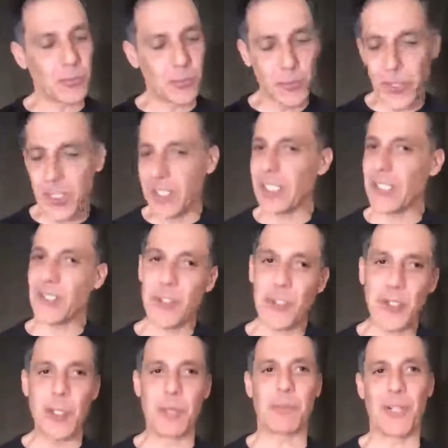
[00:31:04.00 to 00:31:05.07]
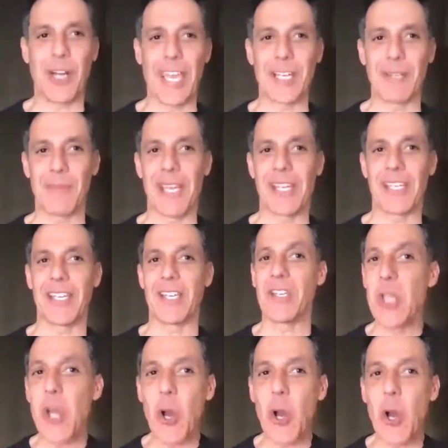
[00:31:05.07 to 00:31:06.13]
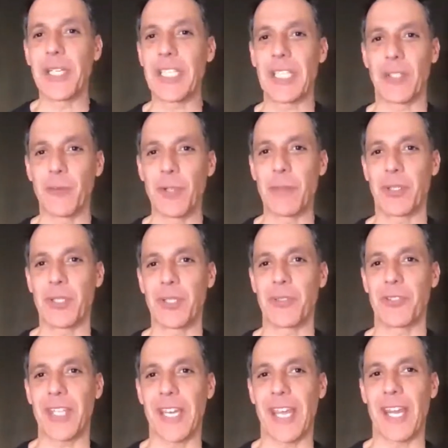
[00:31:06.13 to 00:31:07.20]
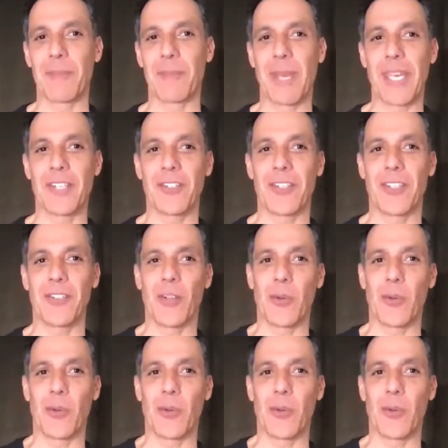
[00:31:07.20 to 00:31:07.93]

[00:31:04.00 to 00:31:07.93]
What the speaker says: really super animated and nobody can reproduce that animation.